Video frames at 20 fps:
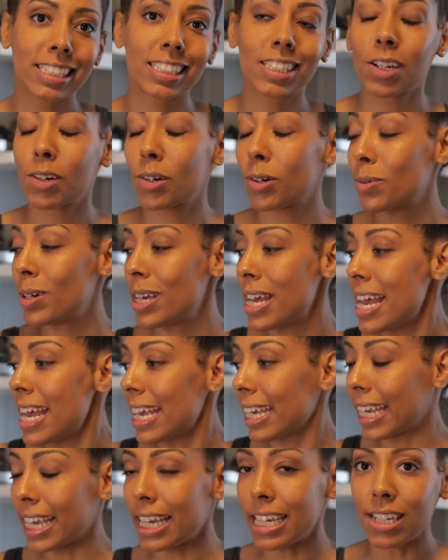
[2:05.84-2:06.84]
So
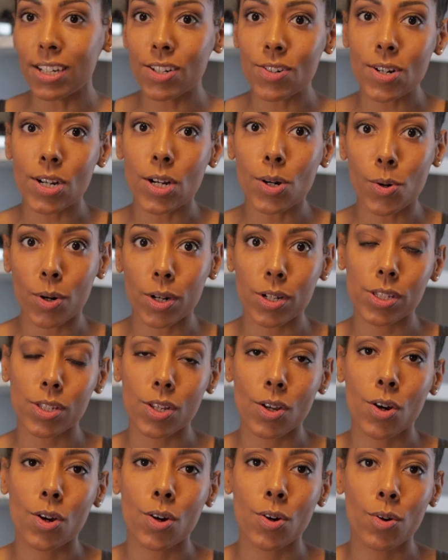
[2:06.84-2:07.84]
get your
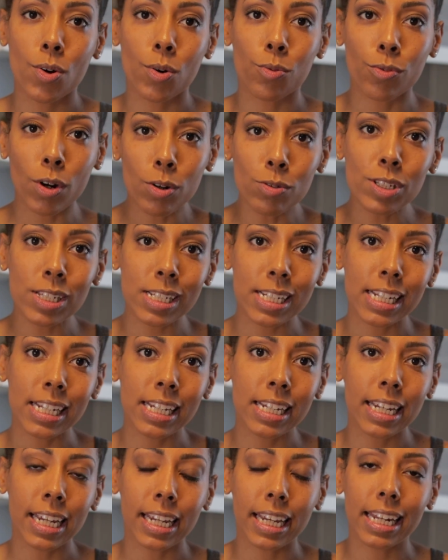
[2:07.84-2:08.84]
orzo roasting,
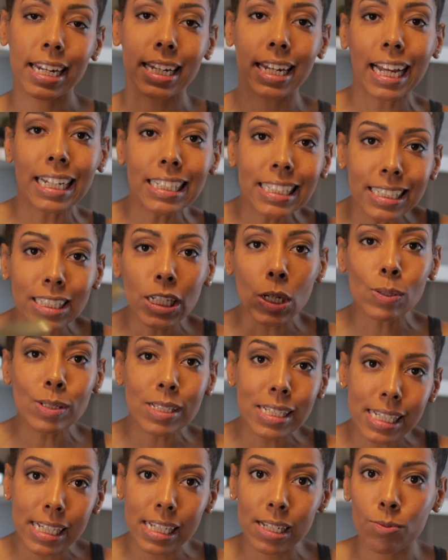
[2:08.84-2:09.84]
get it nice and
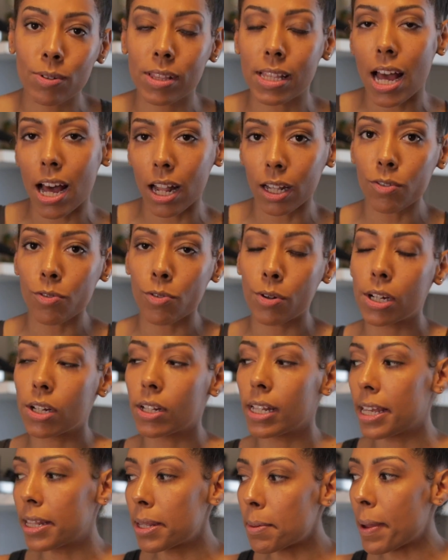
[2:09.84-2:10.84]
toasted with the olive oil in the